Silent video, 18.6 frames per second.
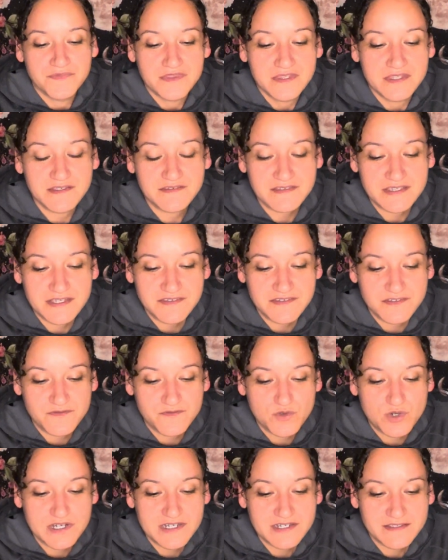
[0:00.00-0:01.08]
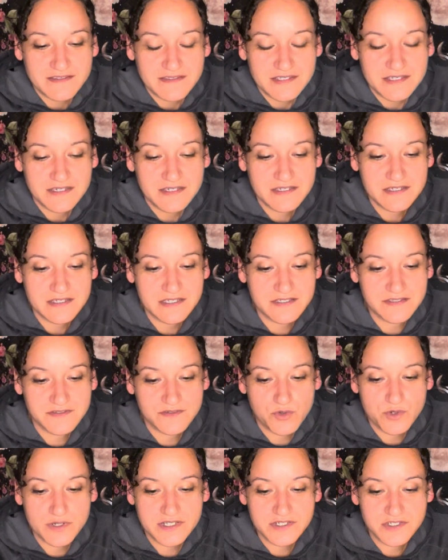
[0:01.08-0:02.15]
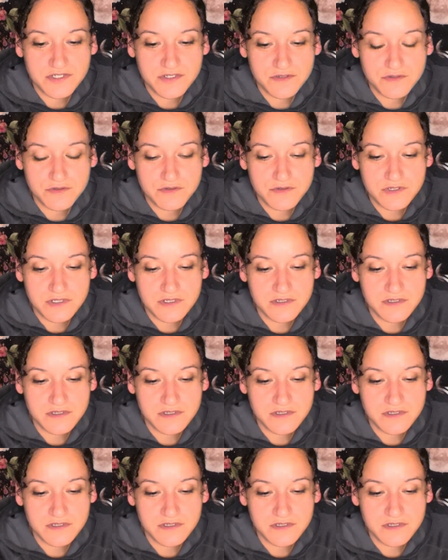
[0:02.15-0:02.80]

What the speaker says: This Ace of Wands is going to